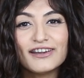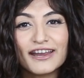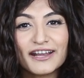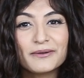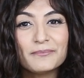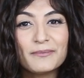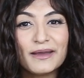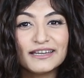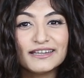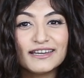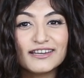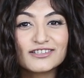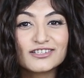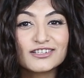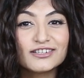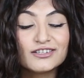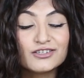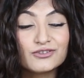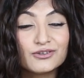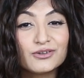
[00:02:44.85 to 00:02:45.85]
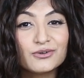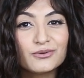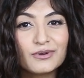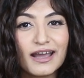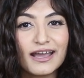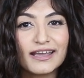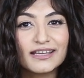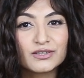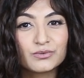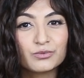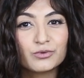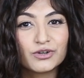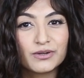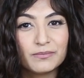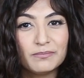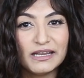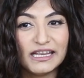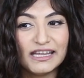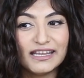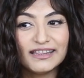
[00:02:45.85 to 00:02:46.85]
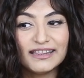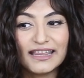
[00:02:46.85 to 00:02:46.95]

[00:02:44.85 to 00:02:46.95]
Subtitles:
recommendation to you guys would be